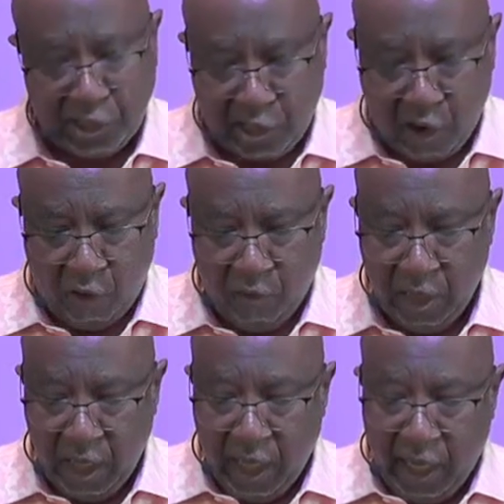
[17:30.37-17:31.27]
to go,
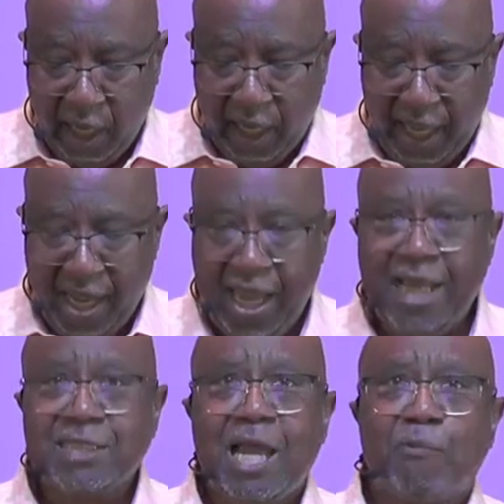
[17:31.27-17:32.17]

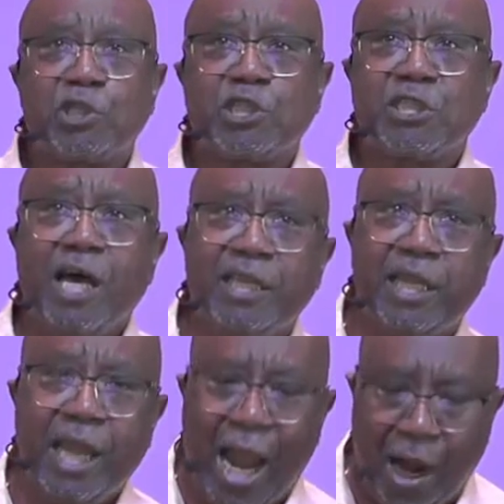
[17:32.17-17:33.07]
as I was
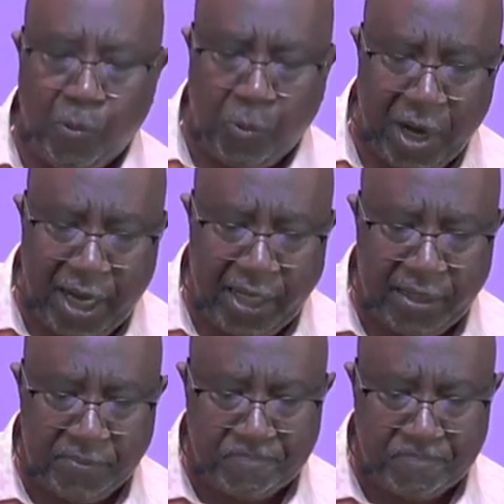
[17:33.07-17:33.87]
studying, I read